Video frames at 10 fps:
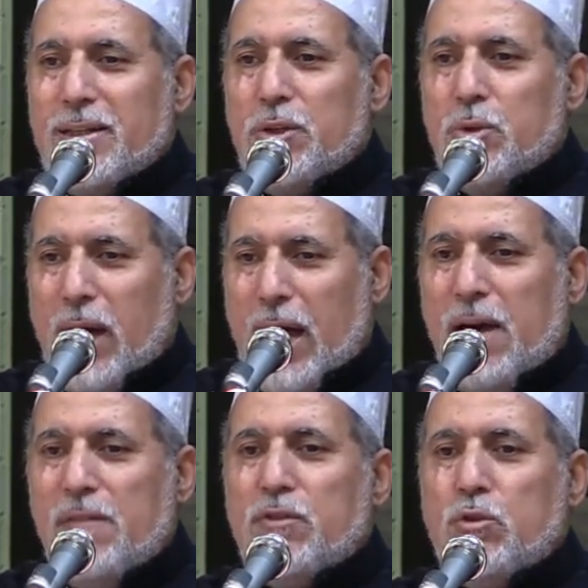You
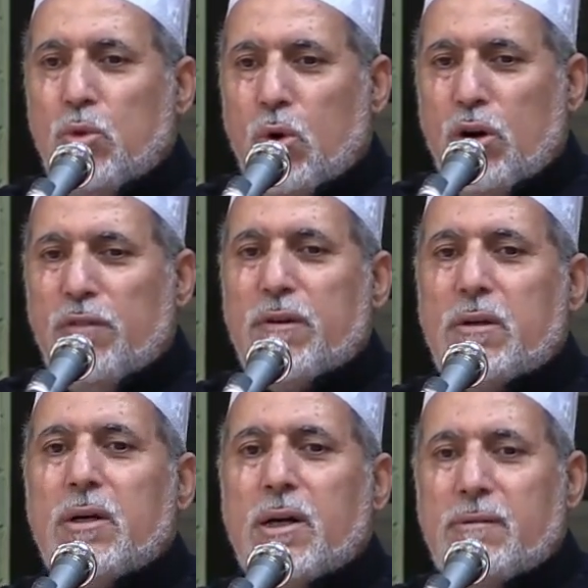have to
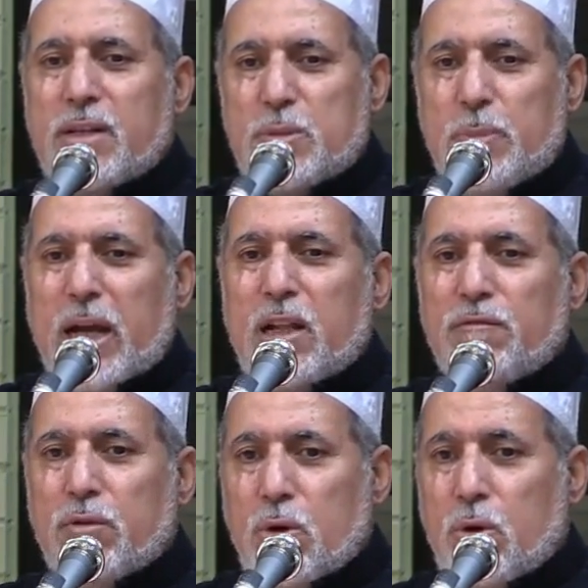offer
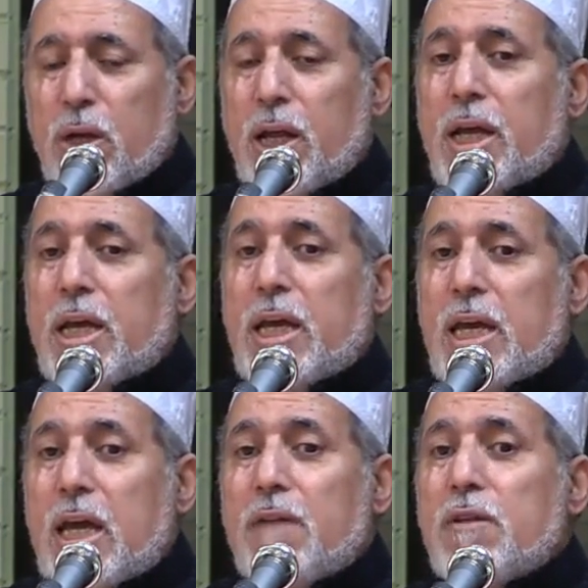respect for all.
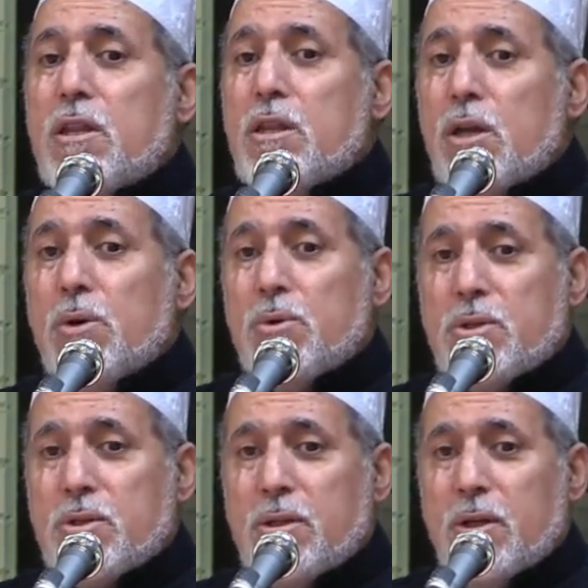Even
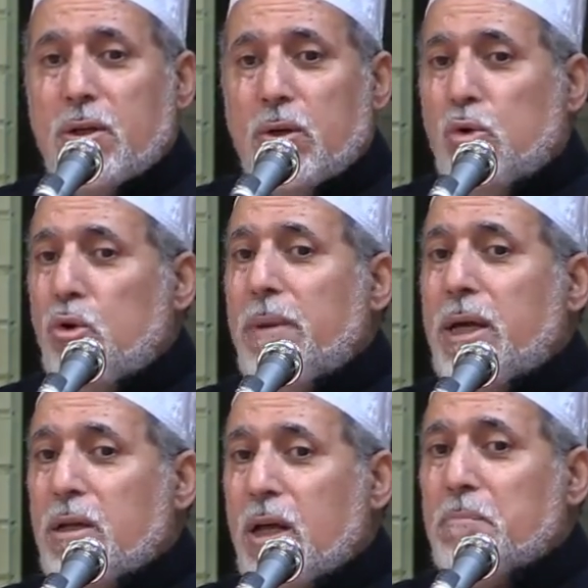those who
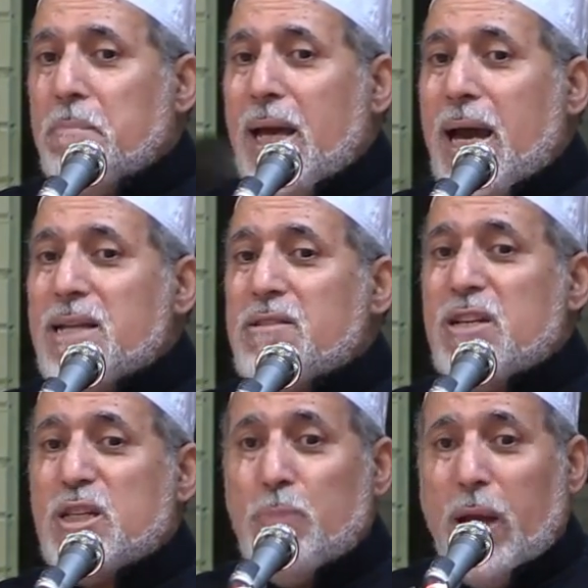may not be as
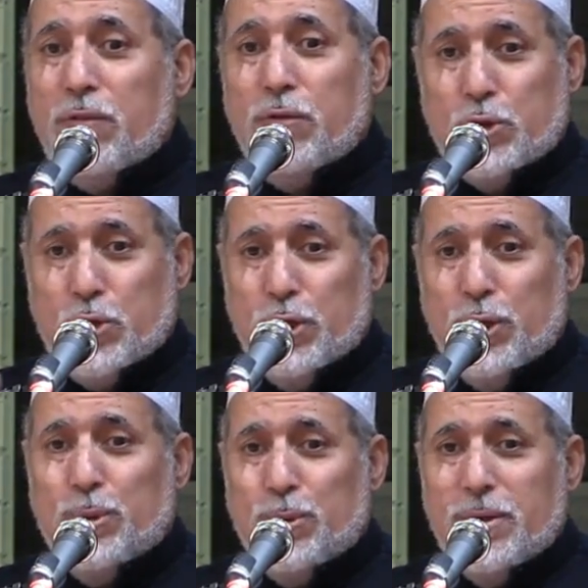respectful to
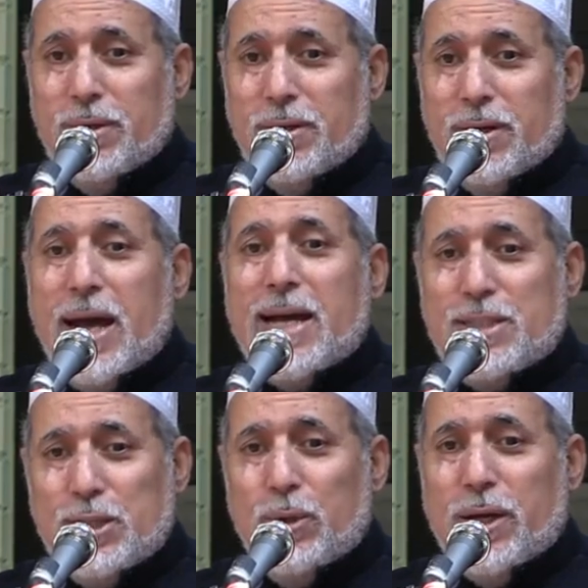you
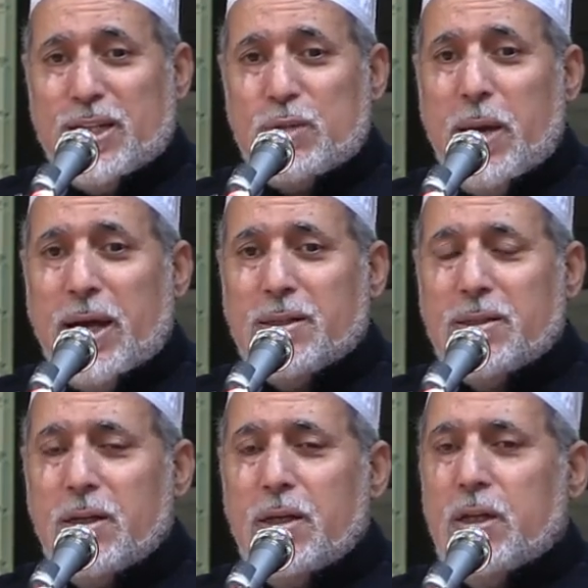as you
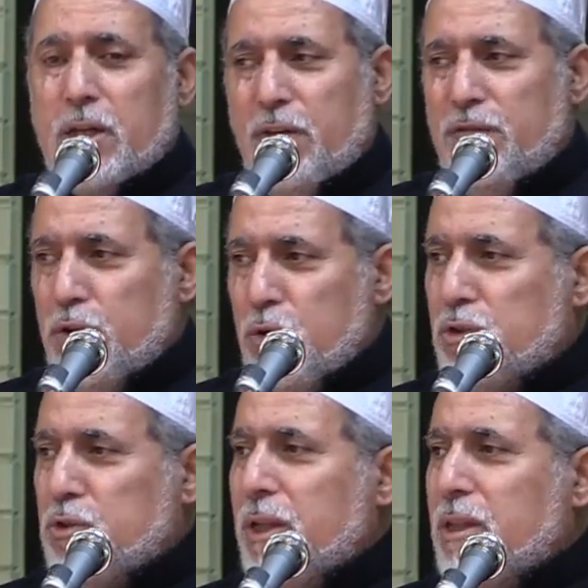expect, if
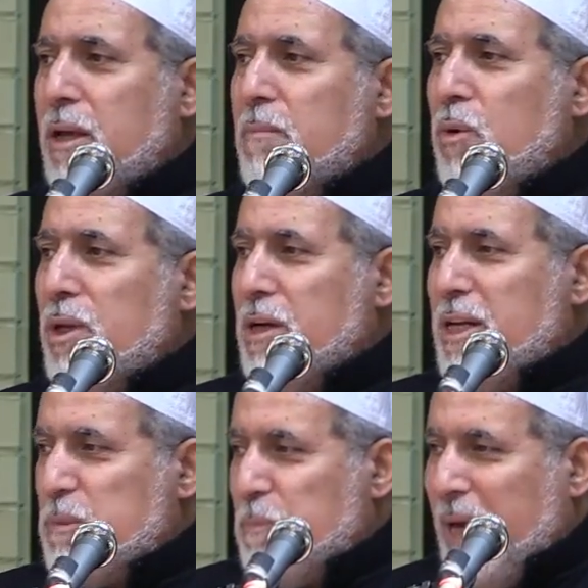you treat them with
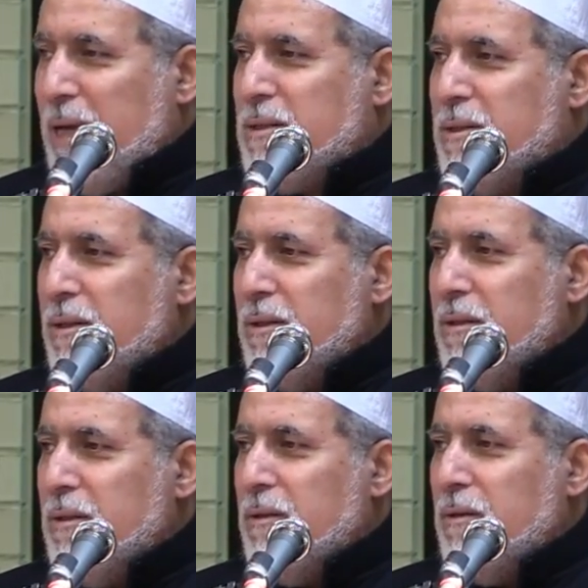respect,
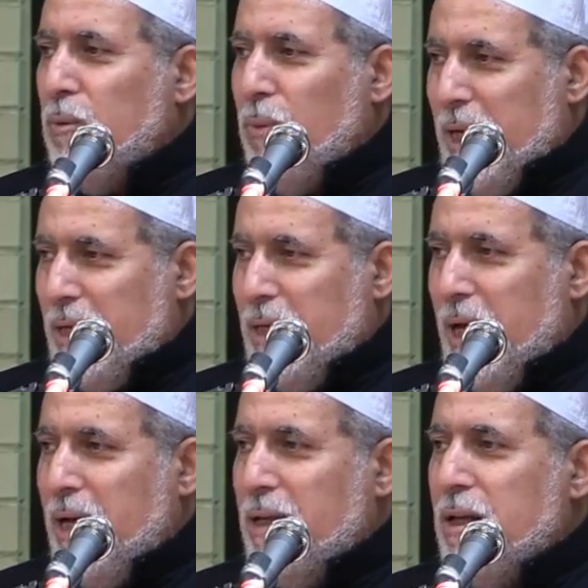one
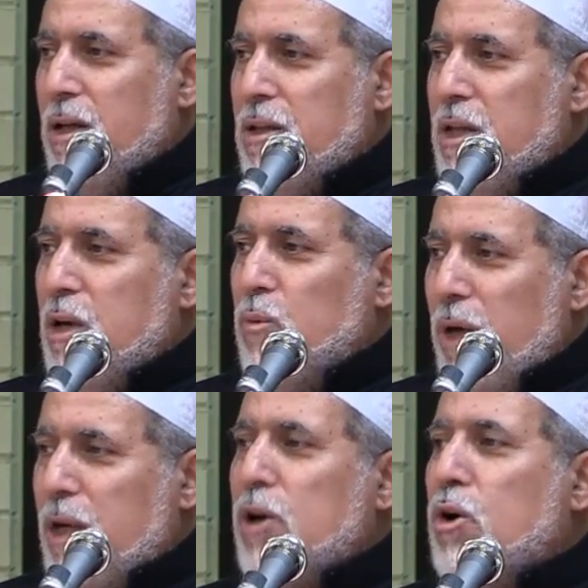day they
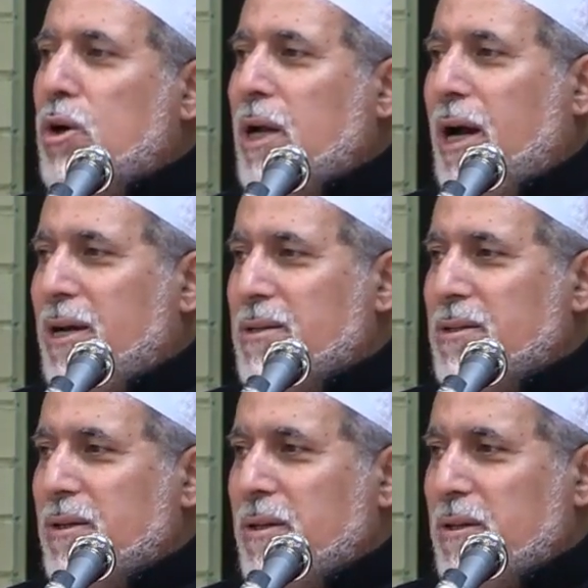will
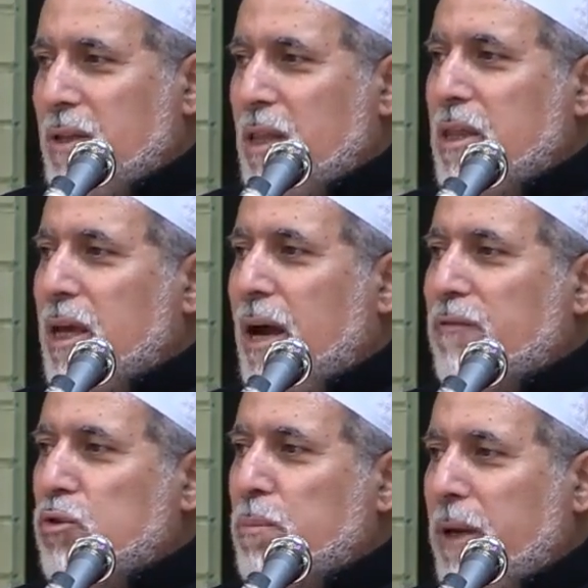recognize that they
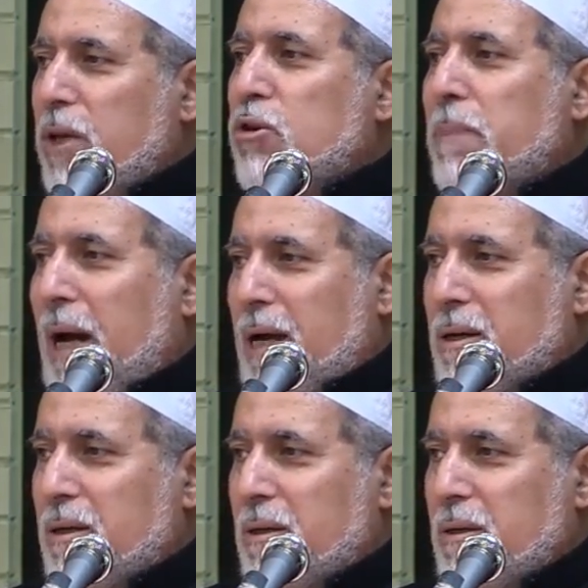have to pay you back.